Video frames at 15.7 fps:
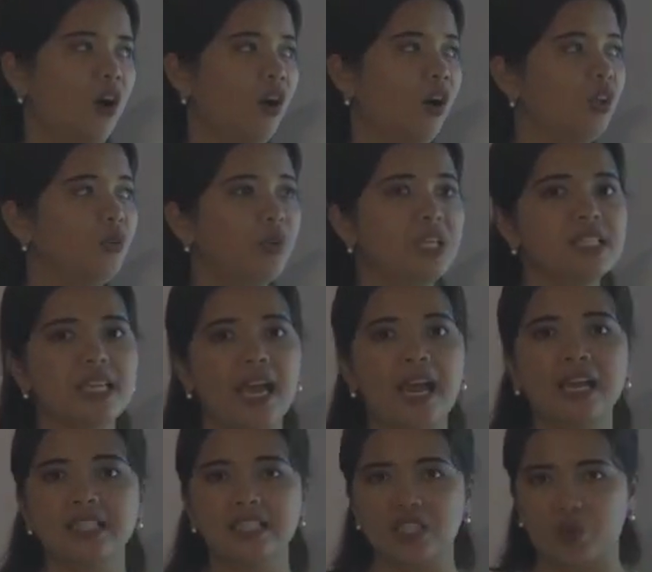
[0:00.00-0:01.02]
Always
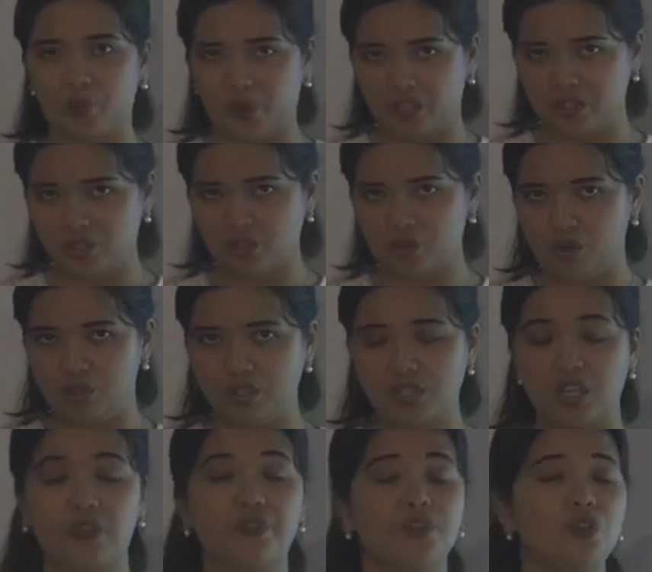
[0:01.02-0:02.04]
ask
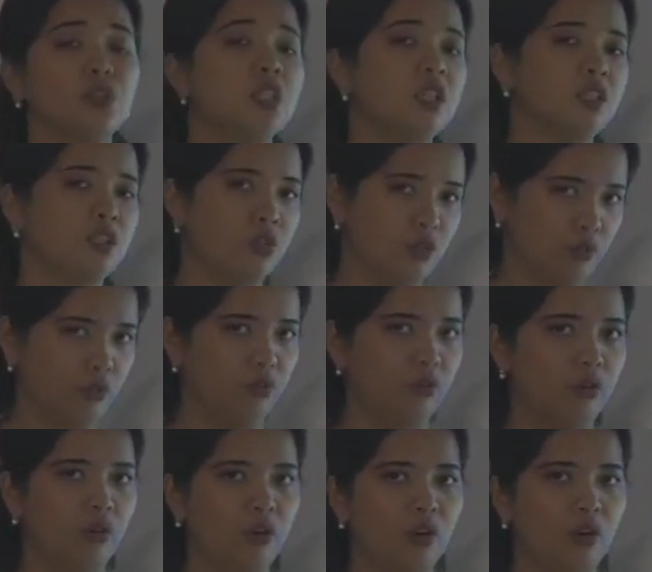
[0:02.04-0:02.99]
questions if you need to.